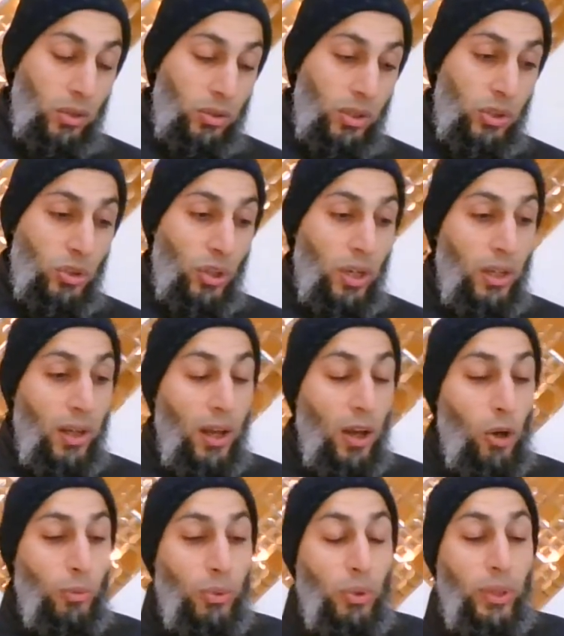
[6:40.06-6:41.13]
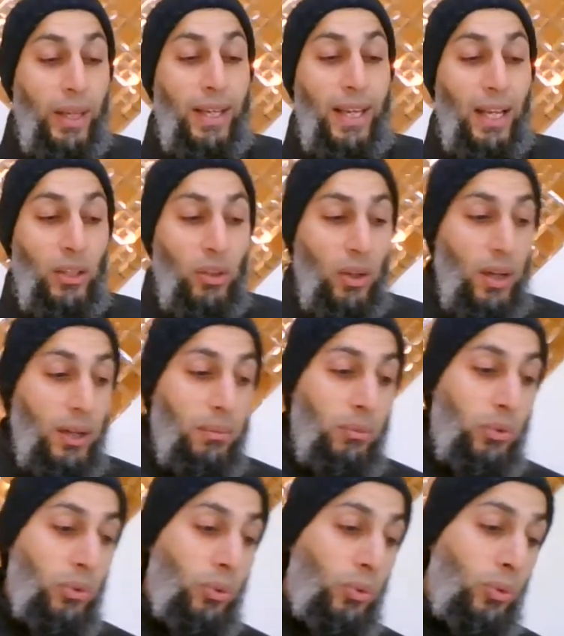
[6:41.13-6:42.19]
So inshallah, I hope you take out time
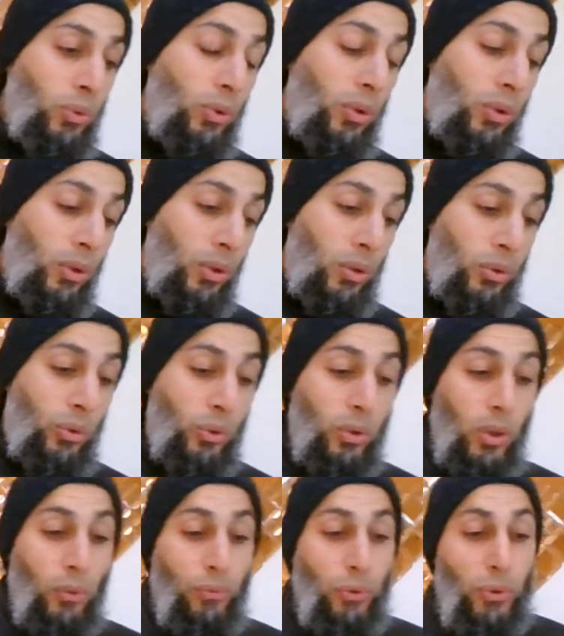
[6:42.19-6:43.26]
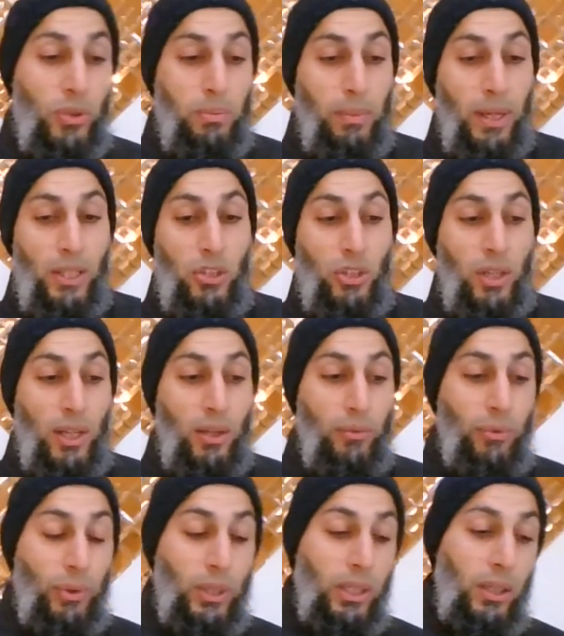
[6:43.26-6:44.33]
to go through this page
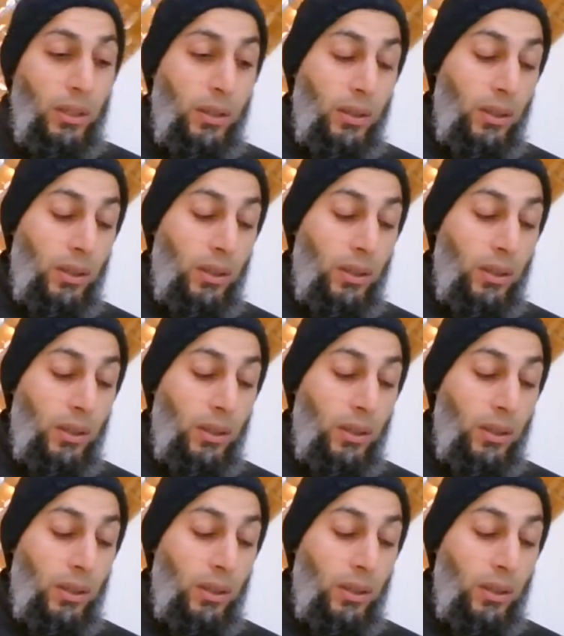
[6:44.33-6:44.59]
carefully.